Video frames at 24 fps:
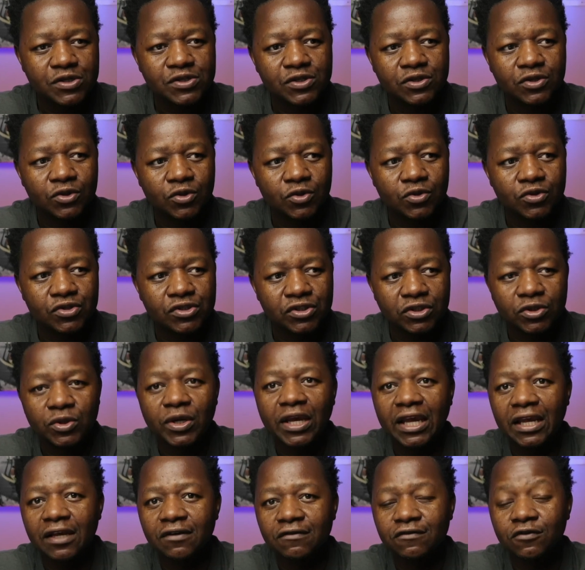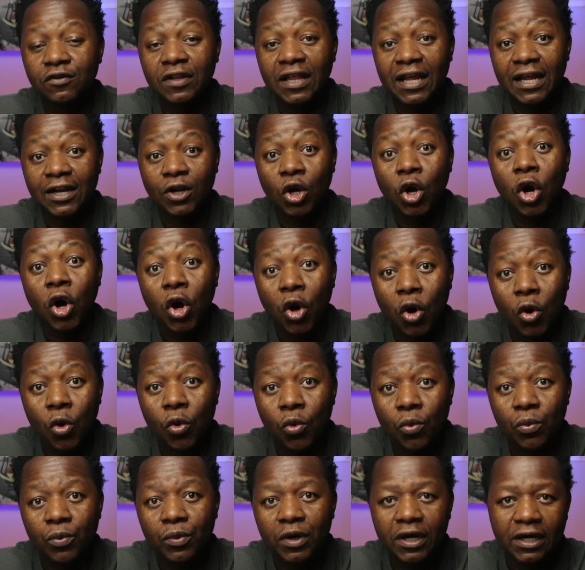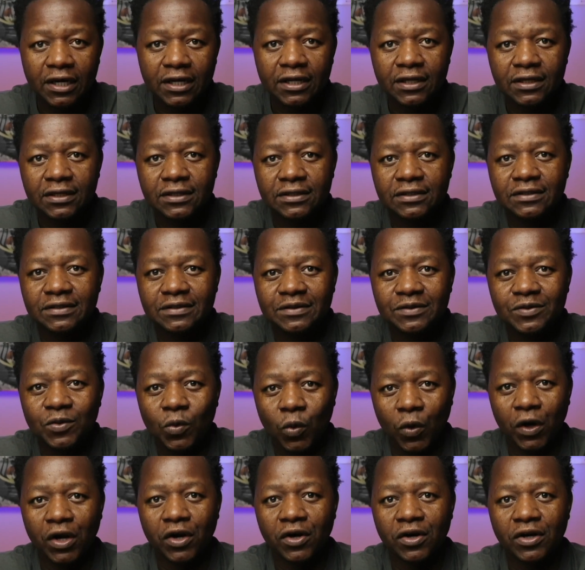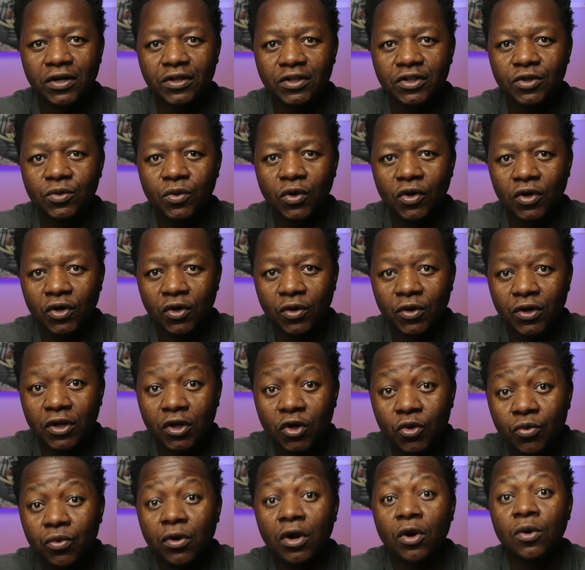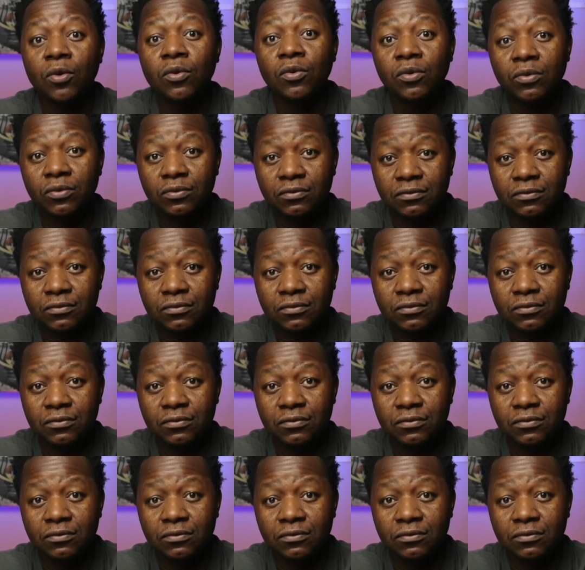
who's looking for that home where you are going to grow,